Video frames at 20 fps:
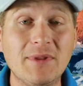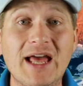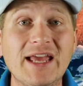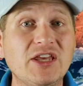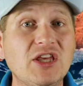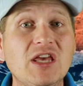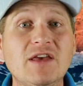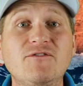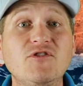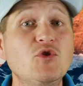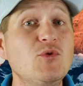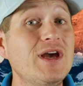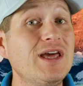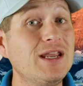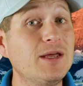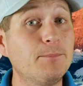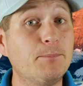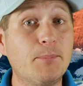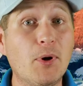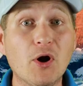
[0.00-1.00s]
Like, if you hit
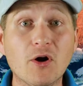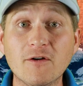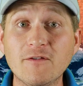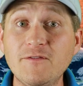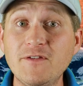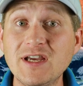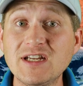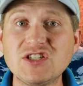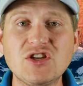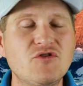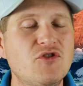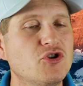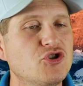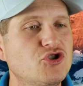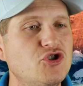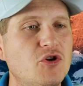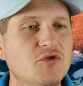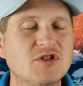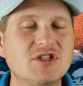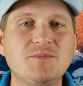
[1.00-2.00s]
it perfect, there's
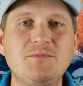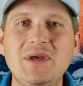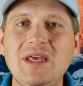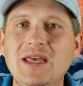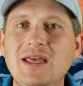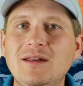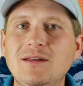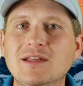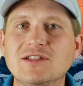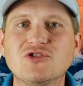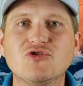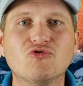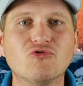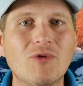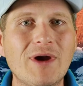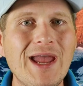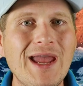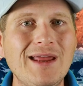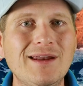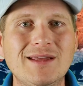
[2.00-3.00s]
no spin, it's
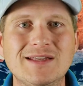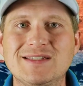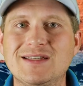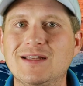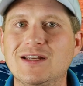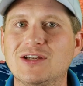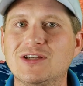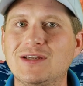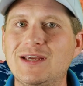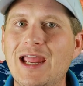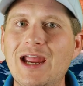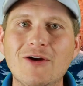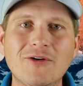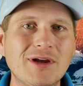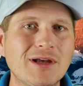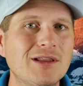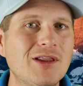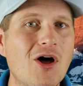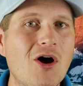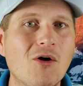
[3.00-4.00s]
great, it's going to
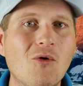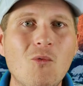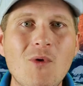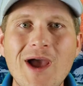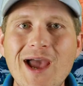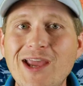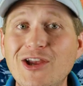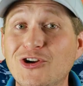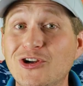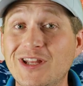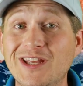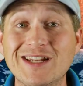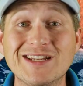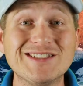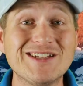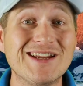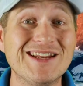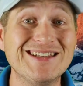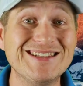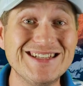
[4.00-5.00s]
carry a long way, you're going to get
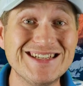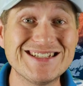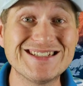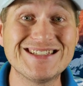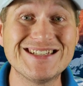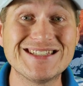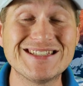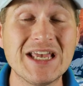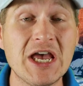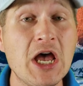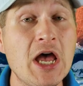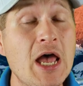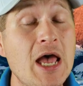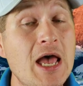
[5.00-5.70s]
a ton of distance.